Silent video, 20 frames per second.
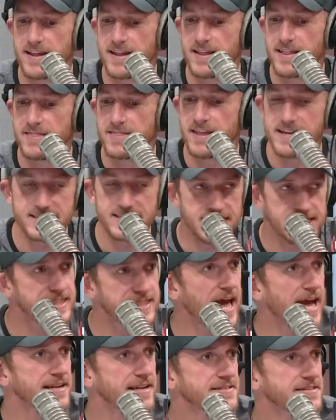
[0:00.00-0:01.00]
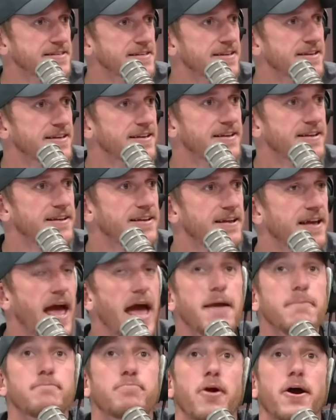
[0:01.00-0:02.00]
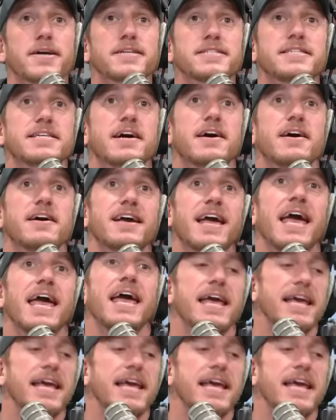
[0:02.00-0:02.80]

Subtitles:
They did that. And Bryce Young,